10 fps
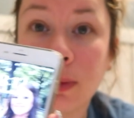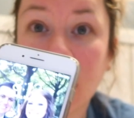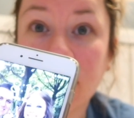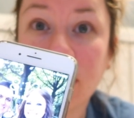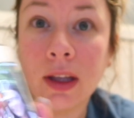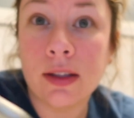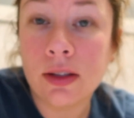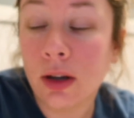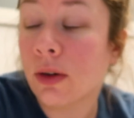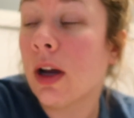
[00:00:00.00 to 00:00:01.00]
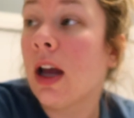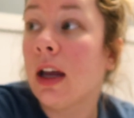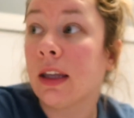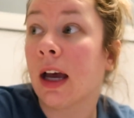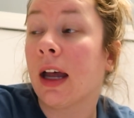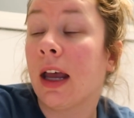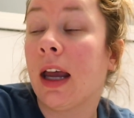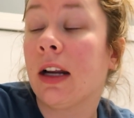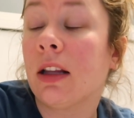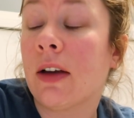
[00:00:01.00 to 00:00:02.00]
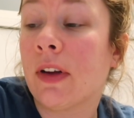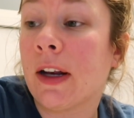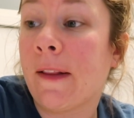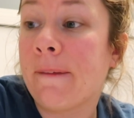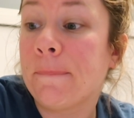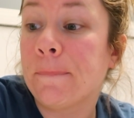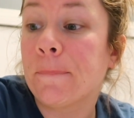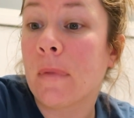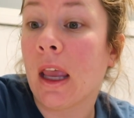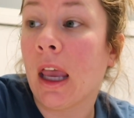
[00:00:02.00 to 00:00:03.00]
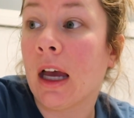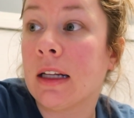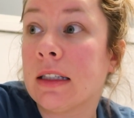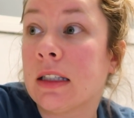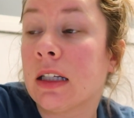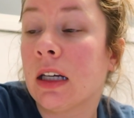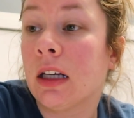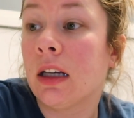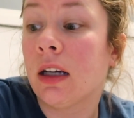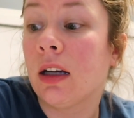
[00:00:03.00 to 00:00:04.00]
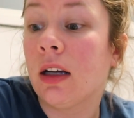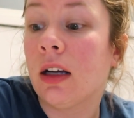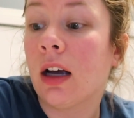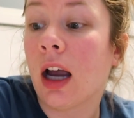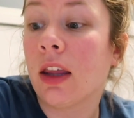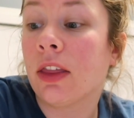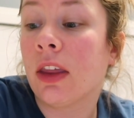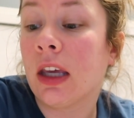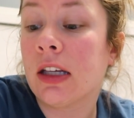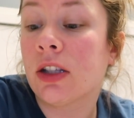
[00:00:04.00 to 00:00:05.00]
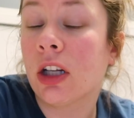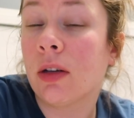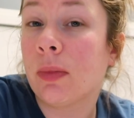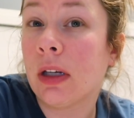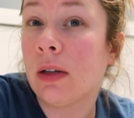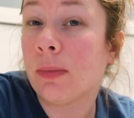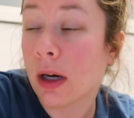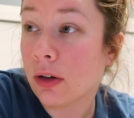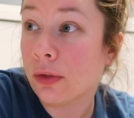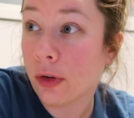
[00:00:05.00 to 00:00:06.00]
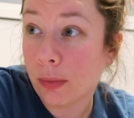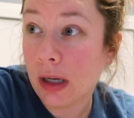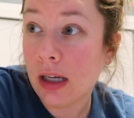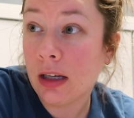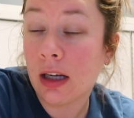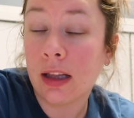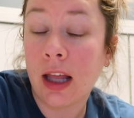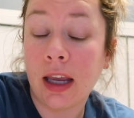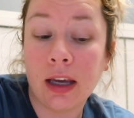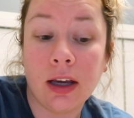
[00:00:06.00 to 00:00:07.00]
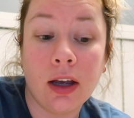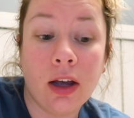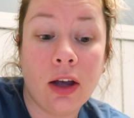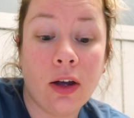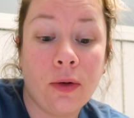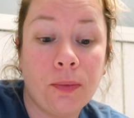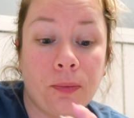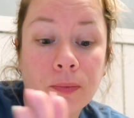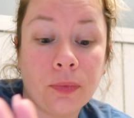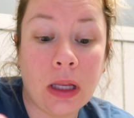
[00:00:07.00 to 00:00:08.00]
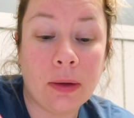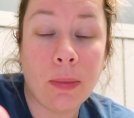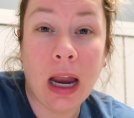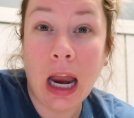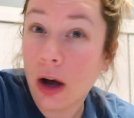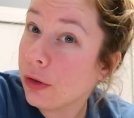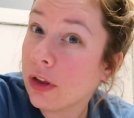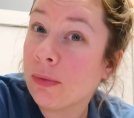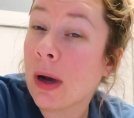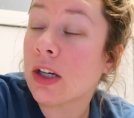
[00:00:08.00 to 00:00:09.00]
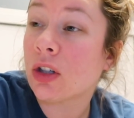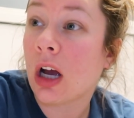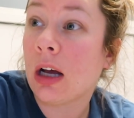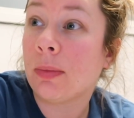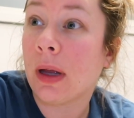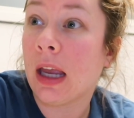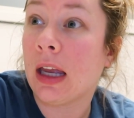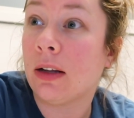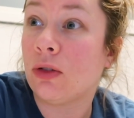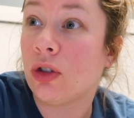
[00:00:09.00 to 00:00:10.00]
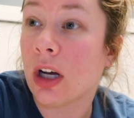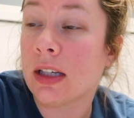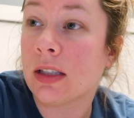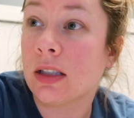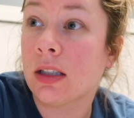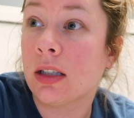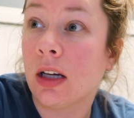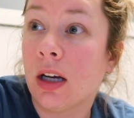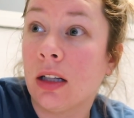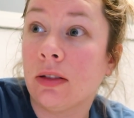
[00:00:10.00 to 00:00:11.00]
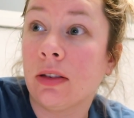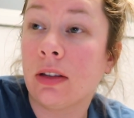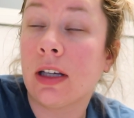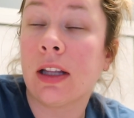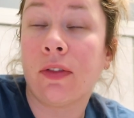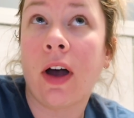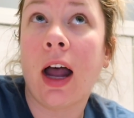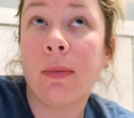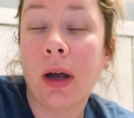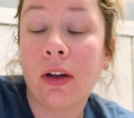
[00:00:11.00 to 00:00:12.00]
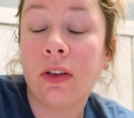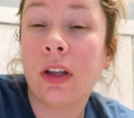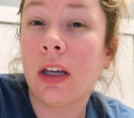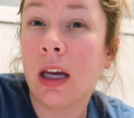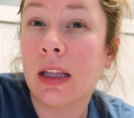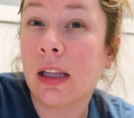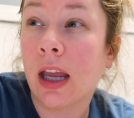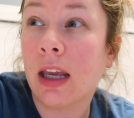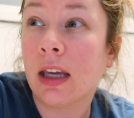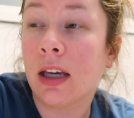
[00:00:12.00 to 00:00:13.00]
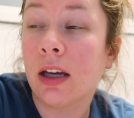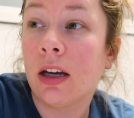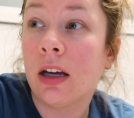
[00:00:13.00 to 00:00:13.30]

white face. So yeah, 8:11, and I think it's gonna be better for me and like my health of my shop, and just because if I'm healthy and like